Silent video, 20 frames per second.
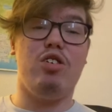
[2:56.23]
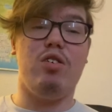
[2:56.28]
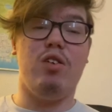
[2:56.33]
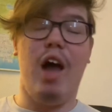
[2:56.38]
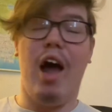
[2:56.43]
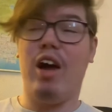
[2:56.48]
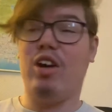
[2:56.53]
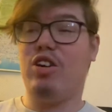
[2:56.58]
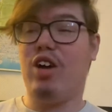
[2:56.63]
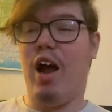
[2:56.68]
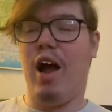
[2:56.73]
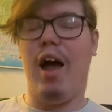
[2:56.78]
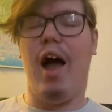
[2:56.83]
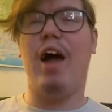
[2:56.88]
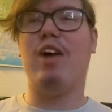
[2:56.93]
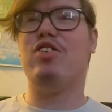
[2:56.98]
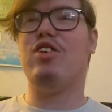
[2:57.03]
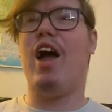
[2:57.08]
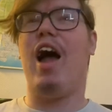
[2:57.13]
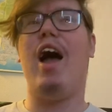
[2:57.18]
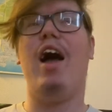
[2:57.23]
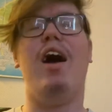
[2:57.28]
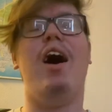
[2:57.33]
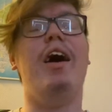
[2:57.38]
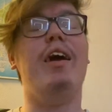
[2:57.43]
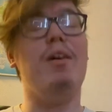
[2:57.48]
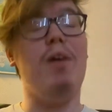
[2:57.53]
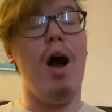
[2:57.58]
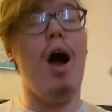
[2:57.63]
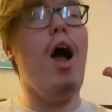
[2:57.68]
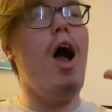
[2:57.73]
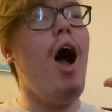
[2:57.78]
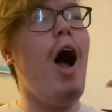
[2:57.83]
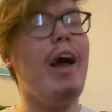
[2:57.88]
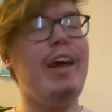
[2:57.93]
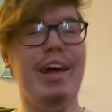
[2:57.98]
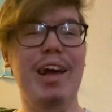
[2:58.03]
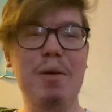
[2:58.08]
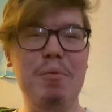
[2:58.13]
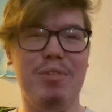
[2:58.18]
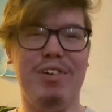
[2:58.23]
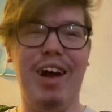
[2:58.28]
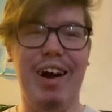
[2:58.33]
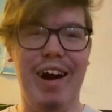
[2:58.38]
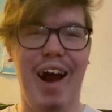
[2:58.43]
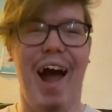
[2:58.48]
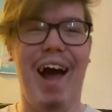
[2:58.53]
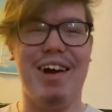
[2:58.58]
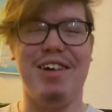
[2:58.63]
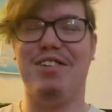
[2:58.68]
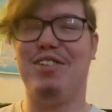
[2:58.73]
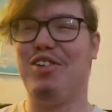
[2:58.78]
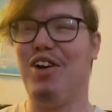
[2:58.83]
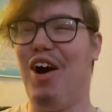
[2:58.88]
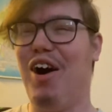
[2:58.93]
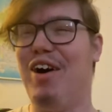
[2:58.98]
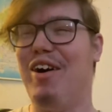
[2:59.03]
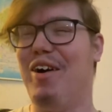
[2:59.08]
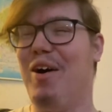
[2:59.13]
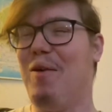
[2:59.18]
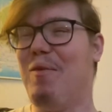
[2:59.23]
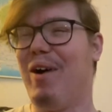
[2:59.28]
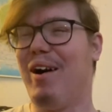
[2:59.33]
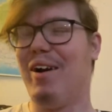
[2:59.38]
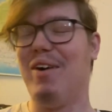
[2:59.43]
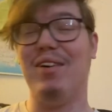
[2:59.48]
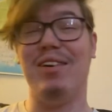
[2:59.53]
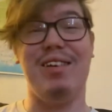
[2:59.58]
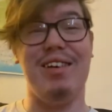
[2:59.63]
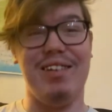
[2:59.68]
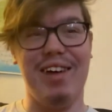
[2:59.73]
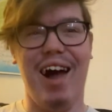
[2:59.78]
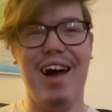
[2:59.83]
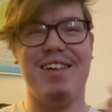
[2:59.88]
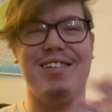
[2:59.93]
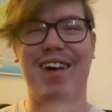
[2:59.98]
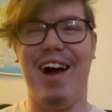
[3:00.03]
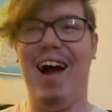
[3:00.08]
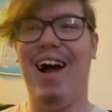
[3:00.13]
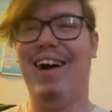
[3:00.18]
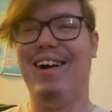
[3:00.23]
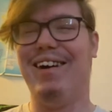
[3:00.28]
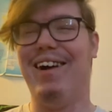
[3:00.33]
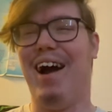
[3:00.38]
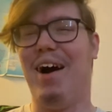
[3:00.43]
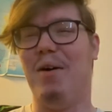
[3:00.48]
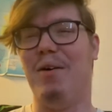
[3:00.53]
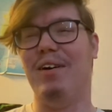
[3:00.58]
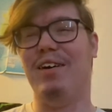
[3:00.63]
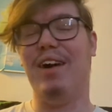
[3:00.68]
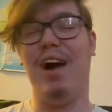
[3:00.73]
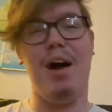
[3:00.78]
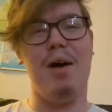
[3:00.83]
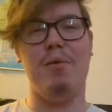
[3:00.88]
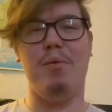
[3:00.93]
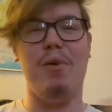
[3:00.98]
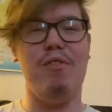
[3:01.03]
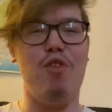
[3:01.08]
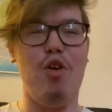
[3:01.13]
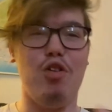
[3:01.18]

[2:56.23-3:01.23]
Hand... I keep saying Ash Sutton. Oh my gosh, it's Ash Hand now. Now we've